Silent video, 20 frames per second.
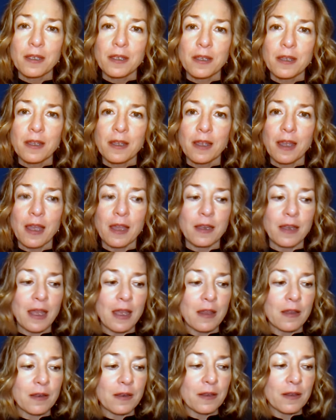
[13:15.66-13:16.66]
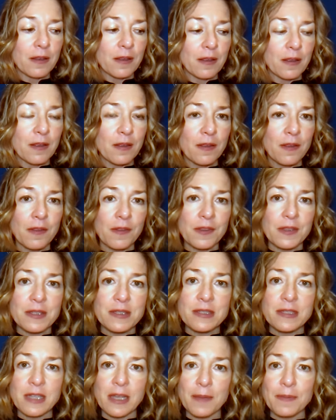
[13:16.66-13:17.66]
and the
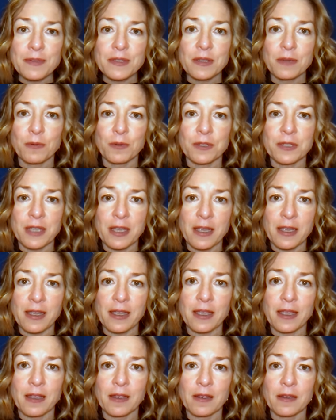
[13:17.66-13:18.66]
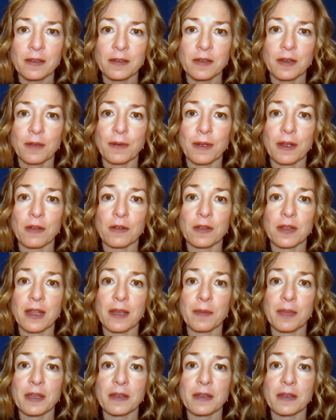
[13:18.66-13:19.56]
steps that we're taking around climate